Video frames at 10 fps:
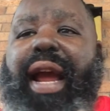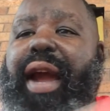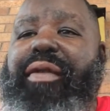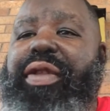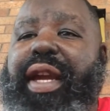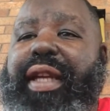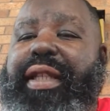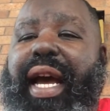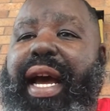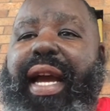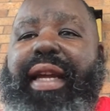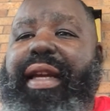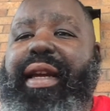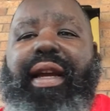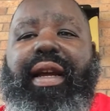Everything is high.
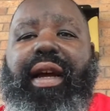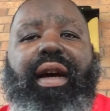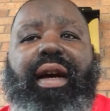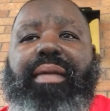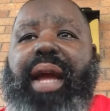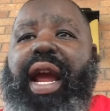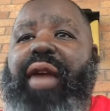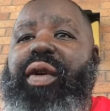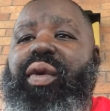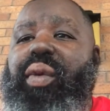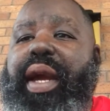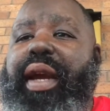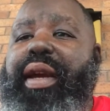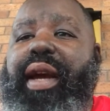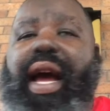Every
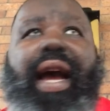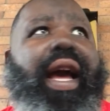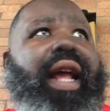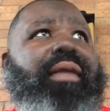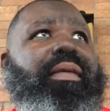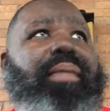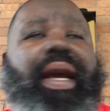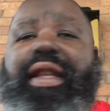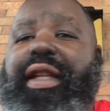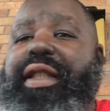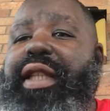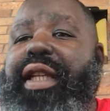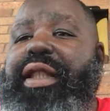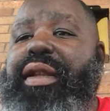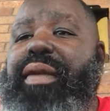week I gotta make the
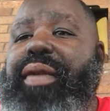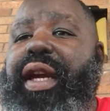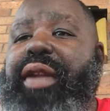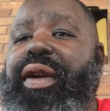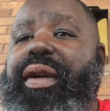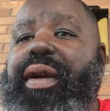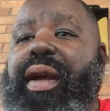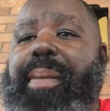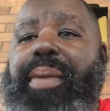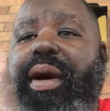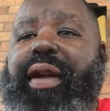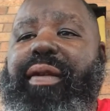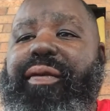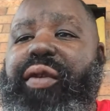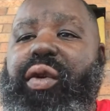decision of either
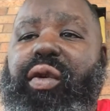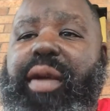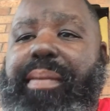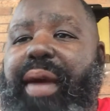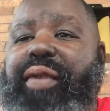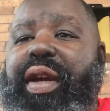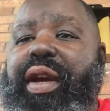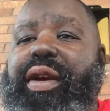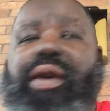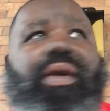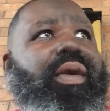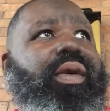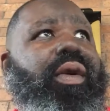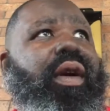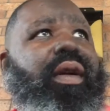putting fuel in my vehicle
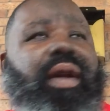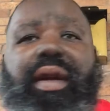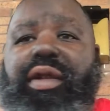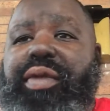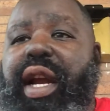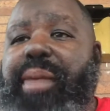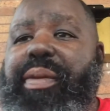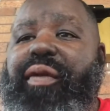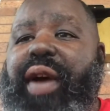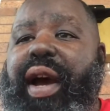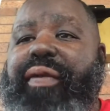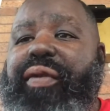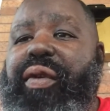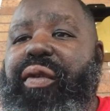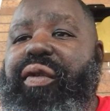or trying to provide
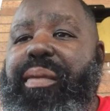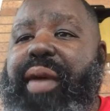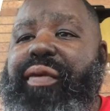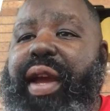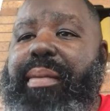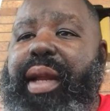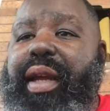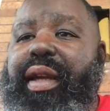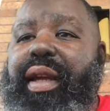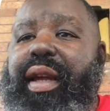food for my family.